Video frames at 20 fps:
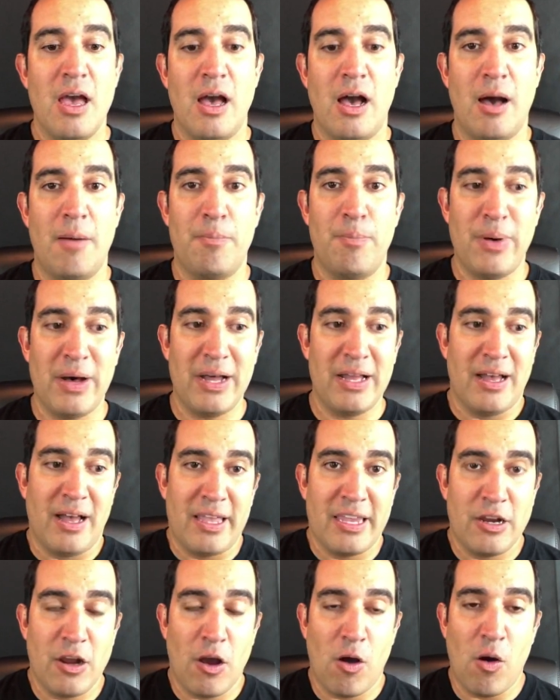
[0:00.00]
But
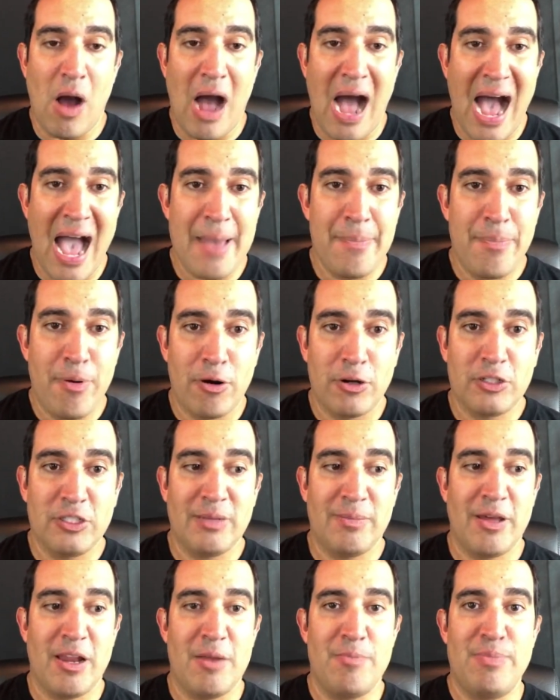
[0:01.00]
I
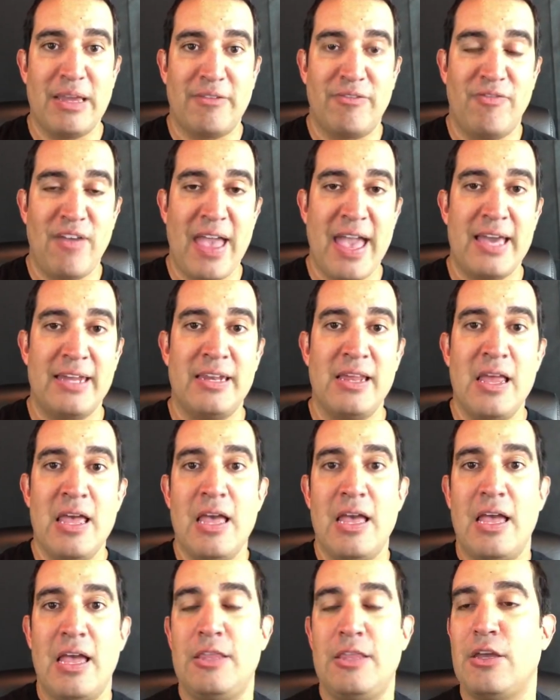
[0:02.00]
personally am not a big fan.
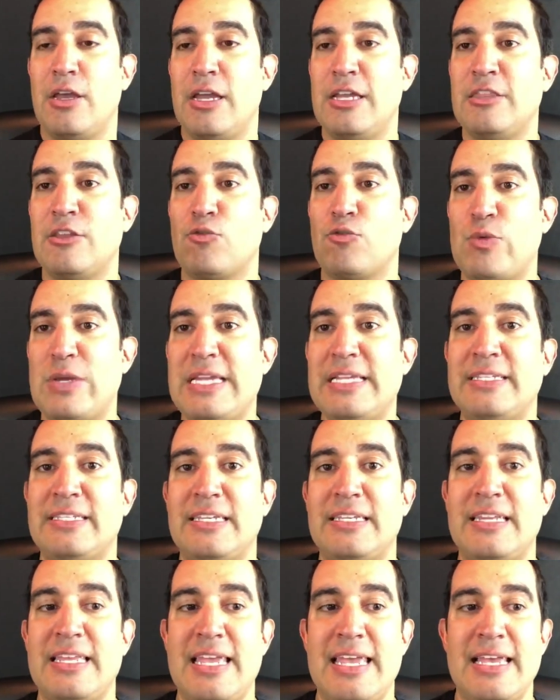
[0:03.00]
And the
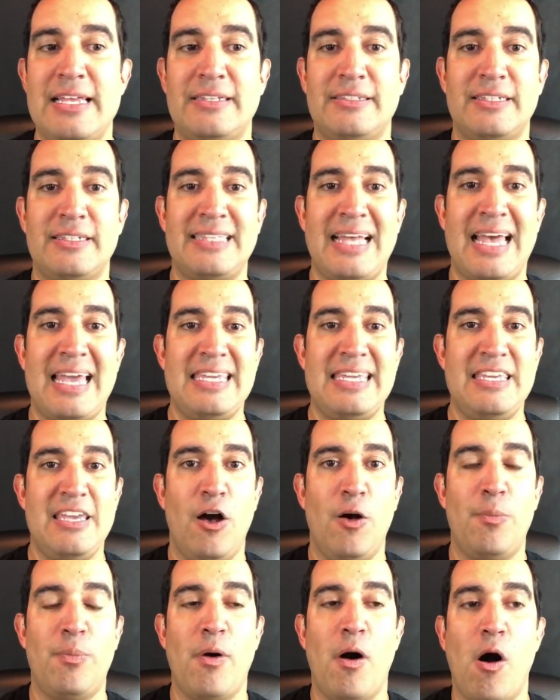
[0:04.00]
reason is that
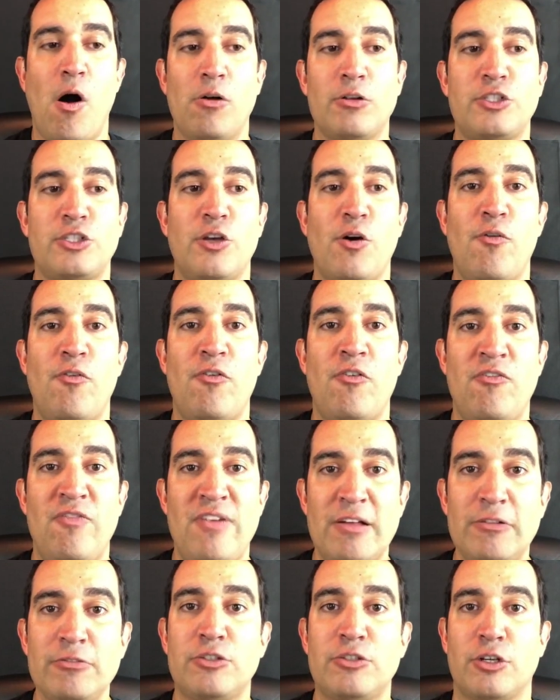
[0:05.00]
Yelp also
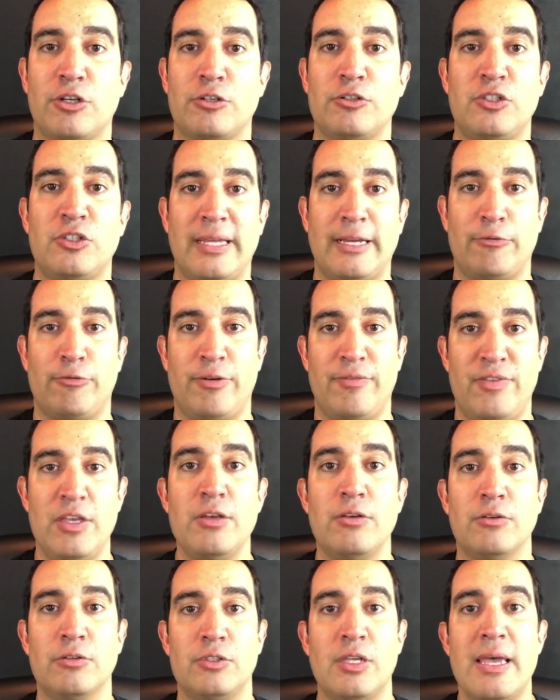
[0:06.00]
filters their
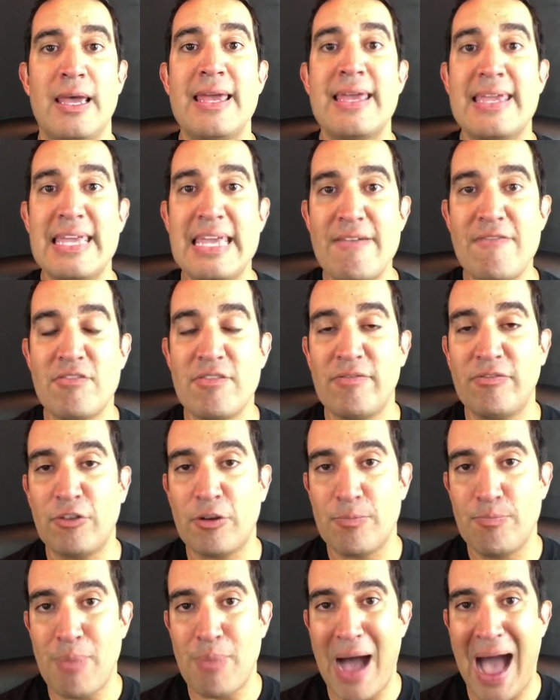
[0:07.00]
reviews. Even if
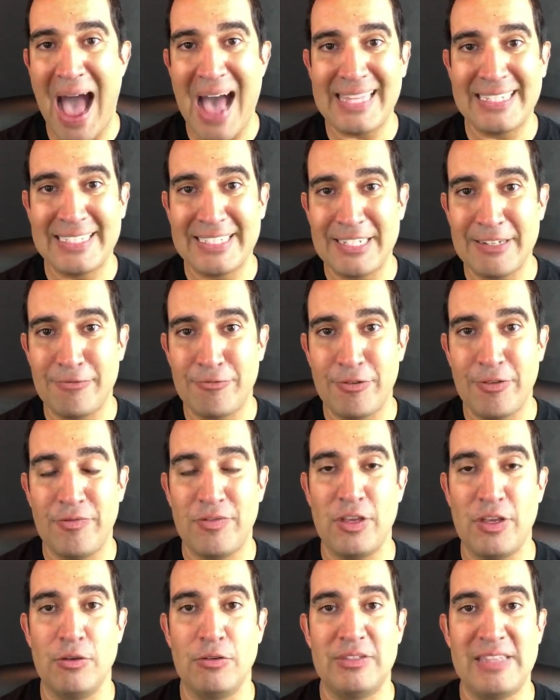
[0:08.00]
they're positive
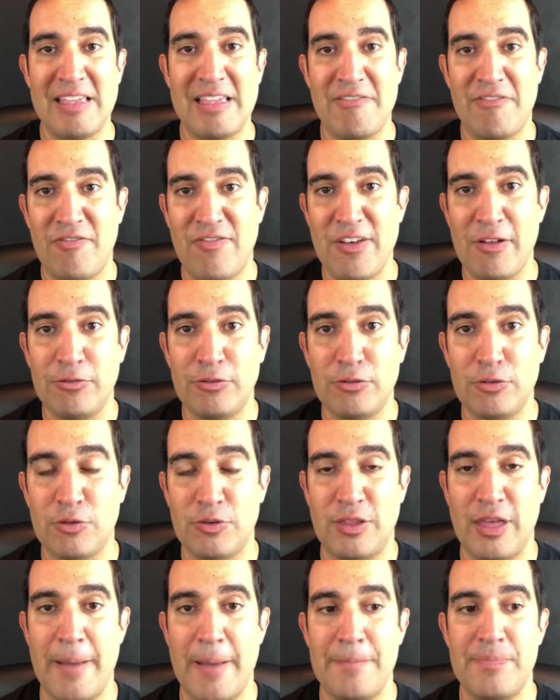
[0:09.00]
reviews, they
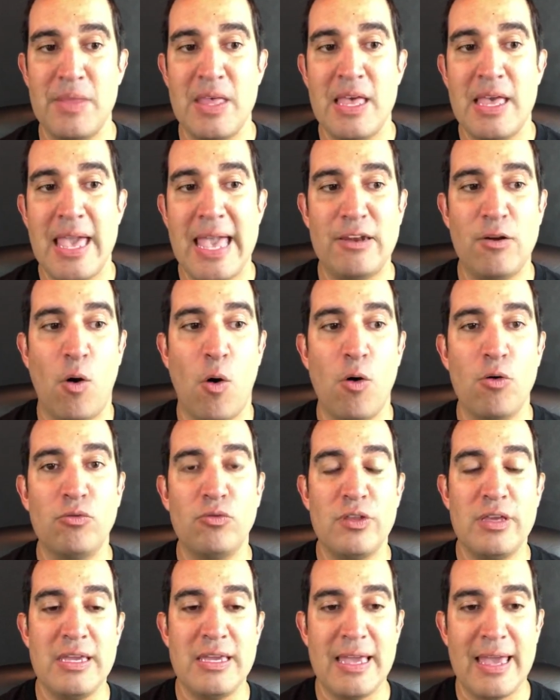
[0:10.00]
filter them and
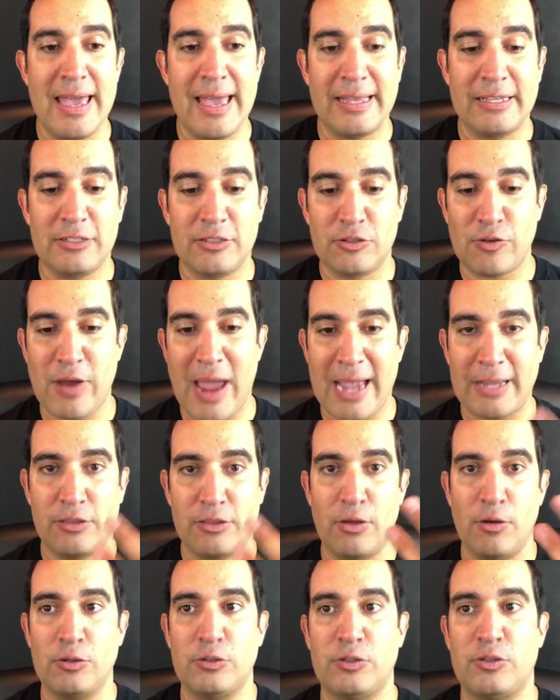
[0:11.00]
only
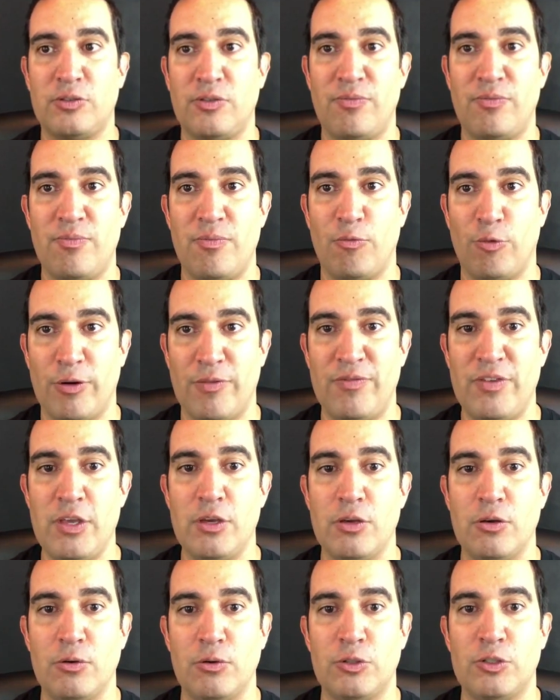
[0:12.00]
extract those
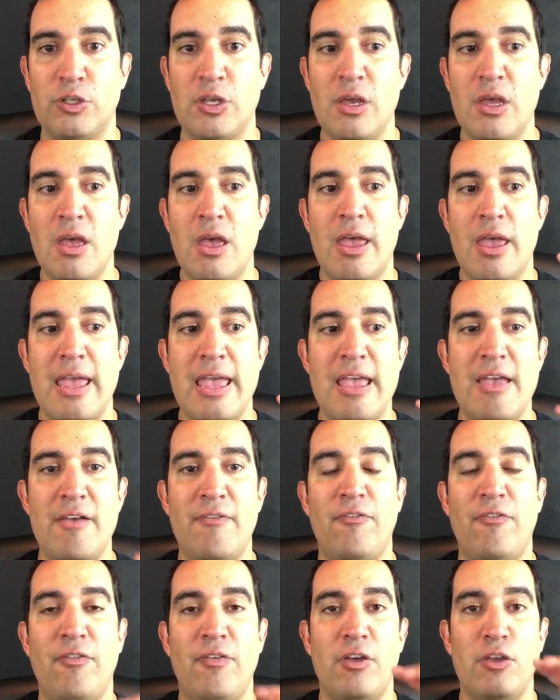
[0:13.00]
reviews
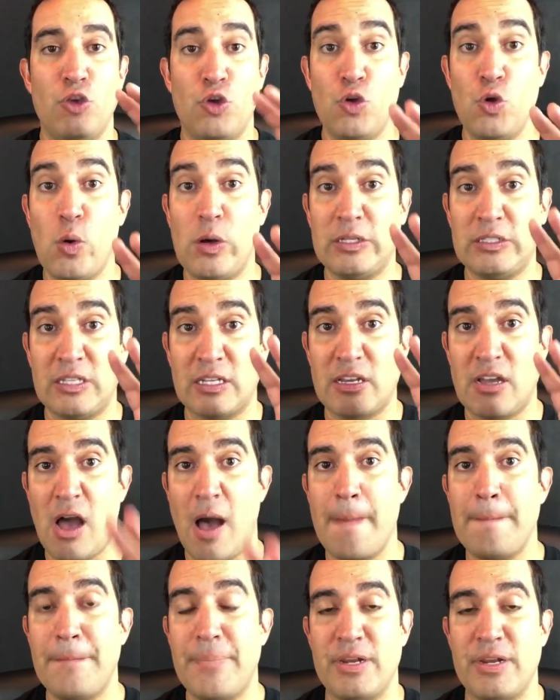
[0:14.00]
if you as a
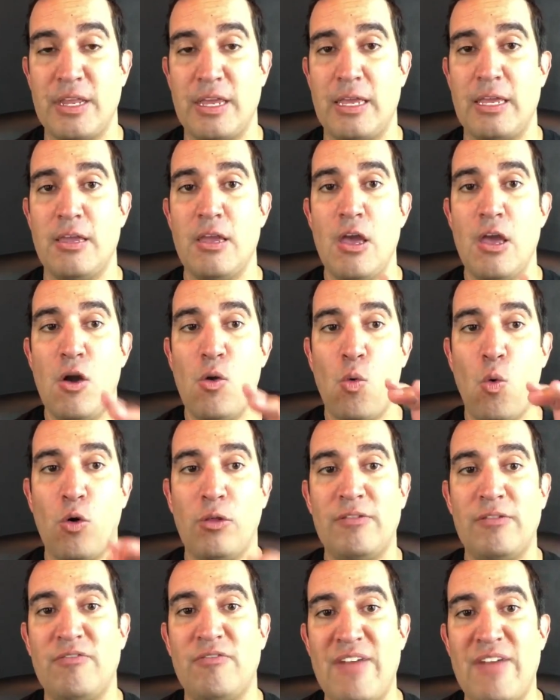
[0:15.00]
company
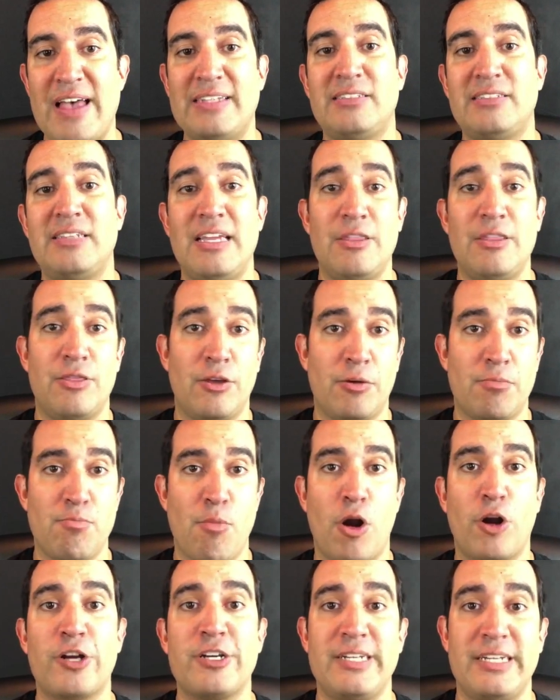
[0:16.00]
will invest in
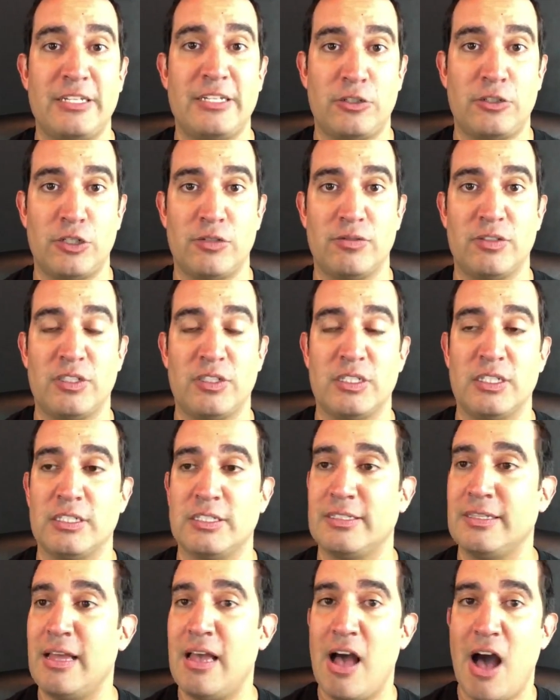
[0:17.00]
their marketing
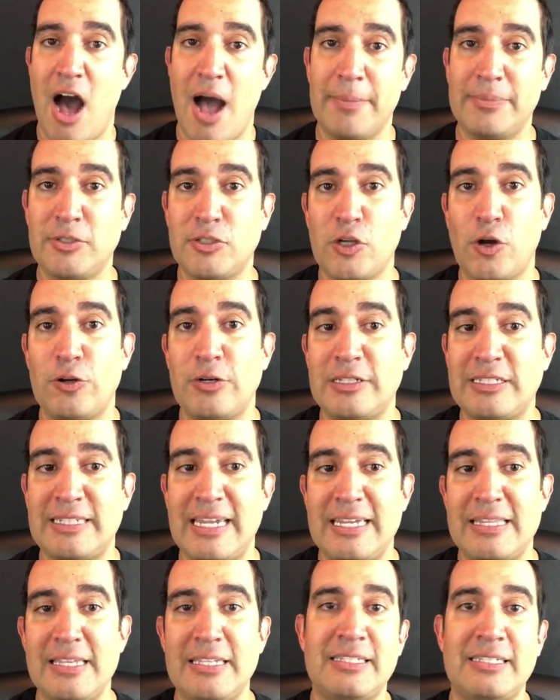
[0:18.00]
services. I'm sorry to
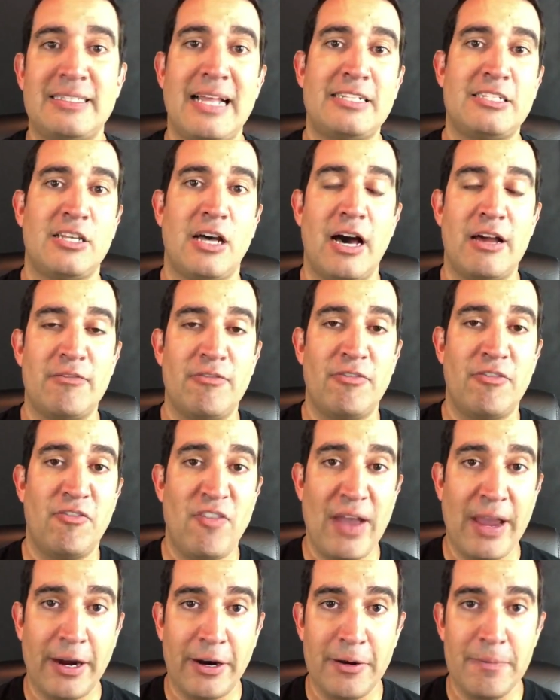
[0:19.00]
say this, that's
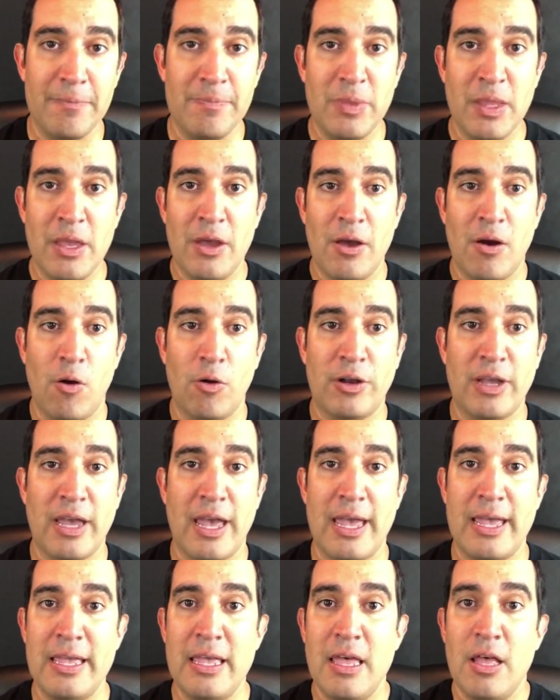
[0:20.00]
unfair,
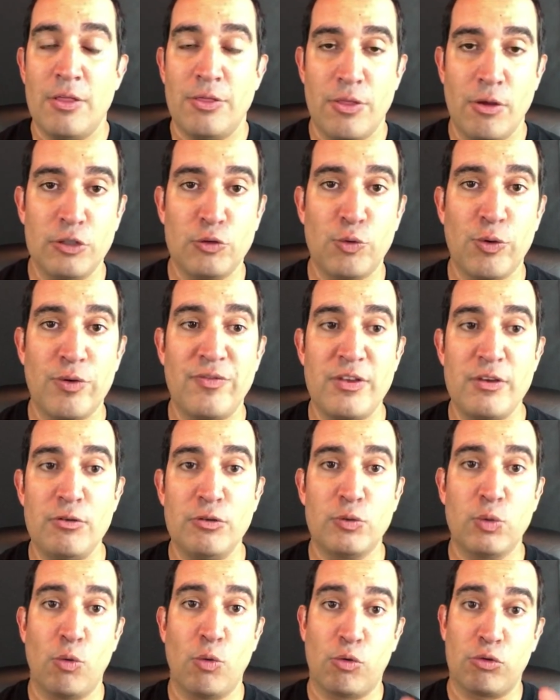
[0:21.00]
okay? Those
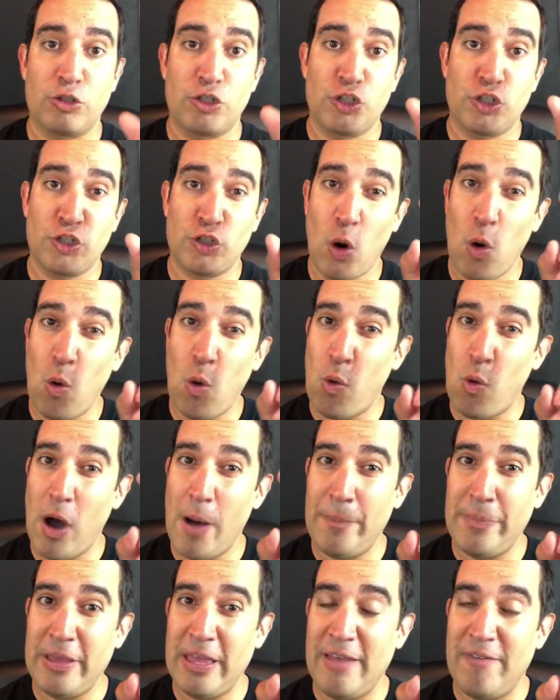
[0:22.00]
reviews will show
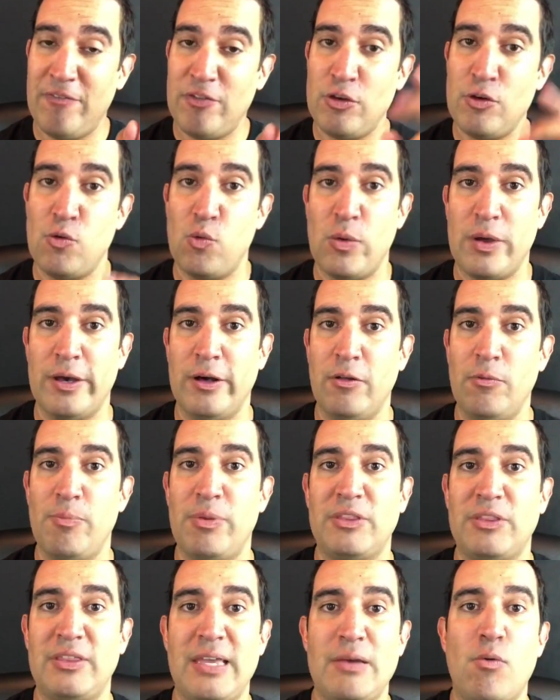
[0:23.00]
up, if you will,
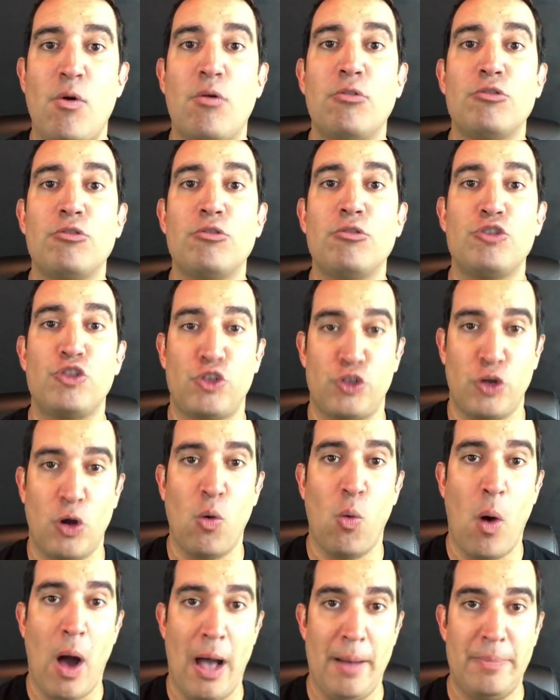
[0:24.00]
but they won't show
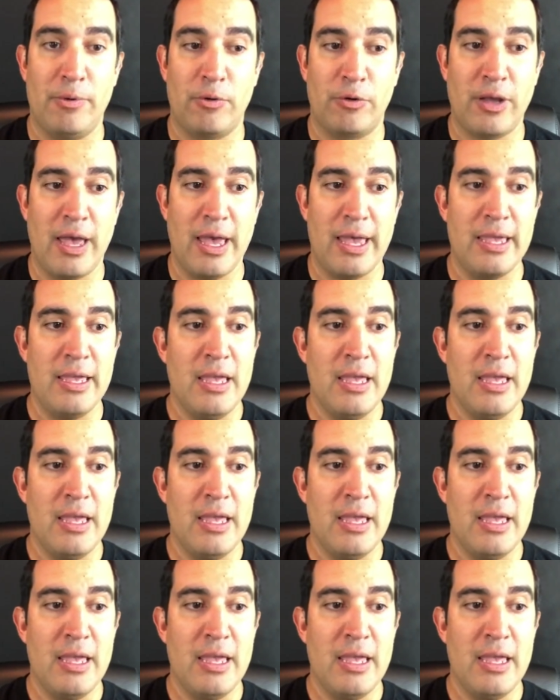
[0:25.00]
up, okay?